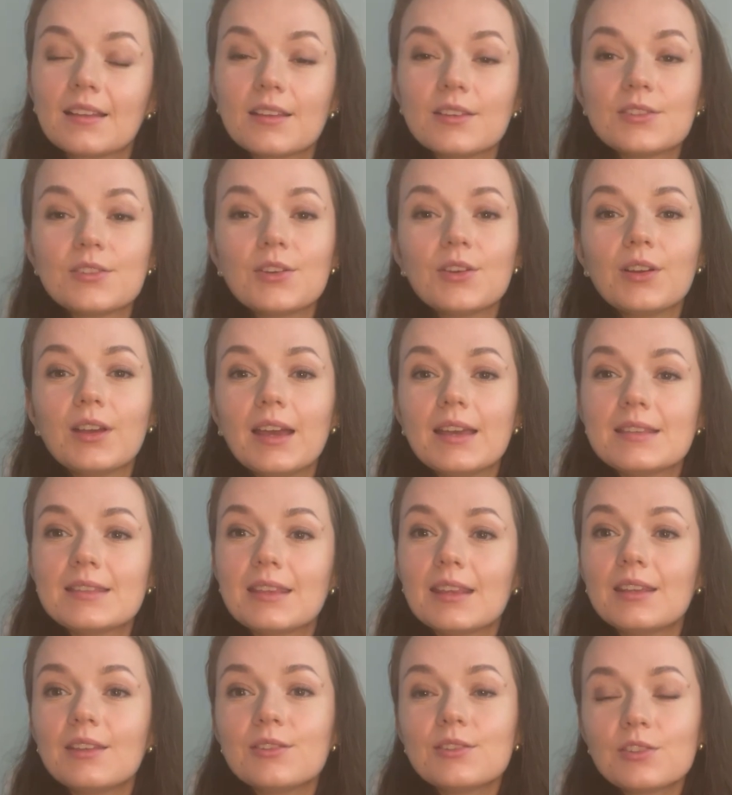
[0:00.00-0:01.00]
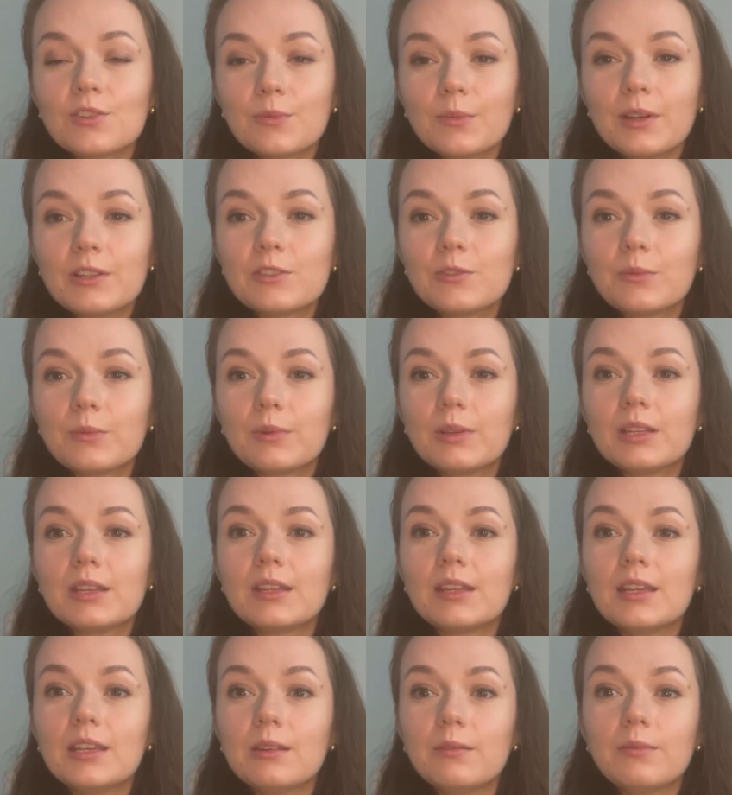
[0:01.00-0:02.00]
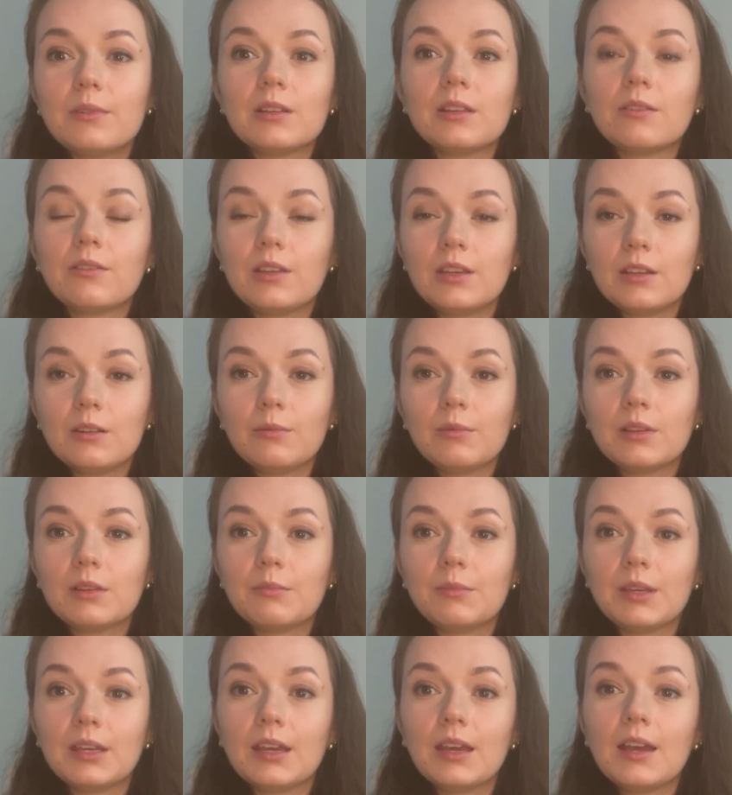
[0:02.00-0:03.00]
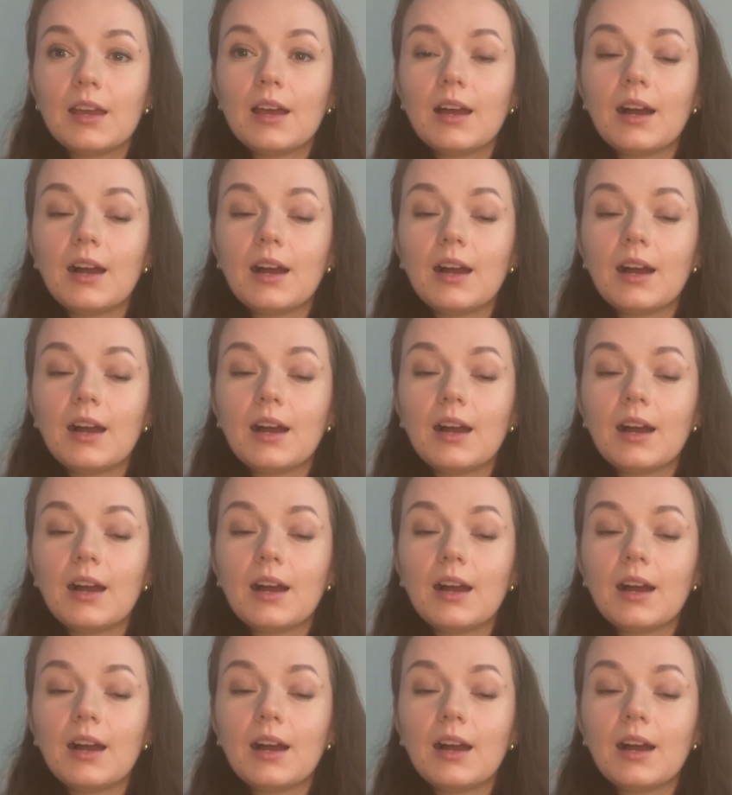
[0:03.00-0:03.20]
So guys, thank you so much for being here with me.